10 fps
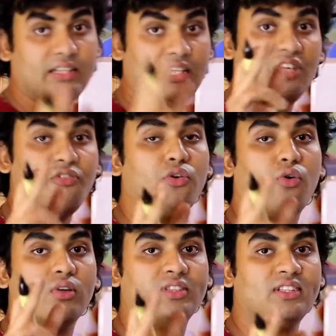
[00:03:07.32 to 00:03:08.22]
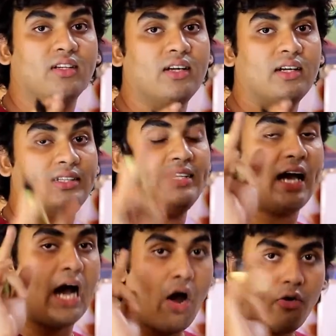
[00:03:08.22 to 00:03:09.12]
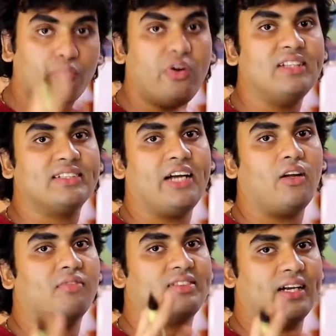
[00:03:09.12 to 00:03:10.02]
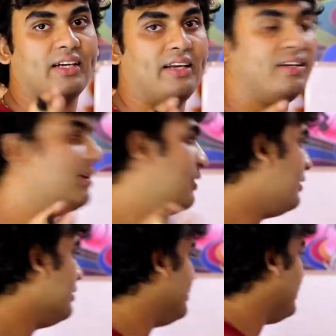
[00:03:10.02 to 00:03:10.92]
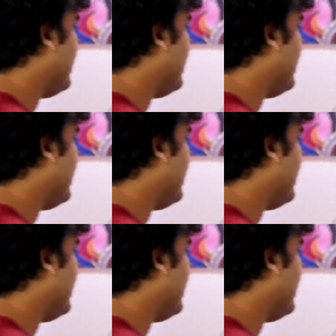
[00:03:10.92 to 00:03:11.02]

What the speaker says: if we consider the outgoing side of the circuit, the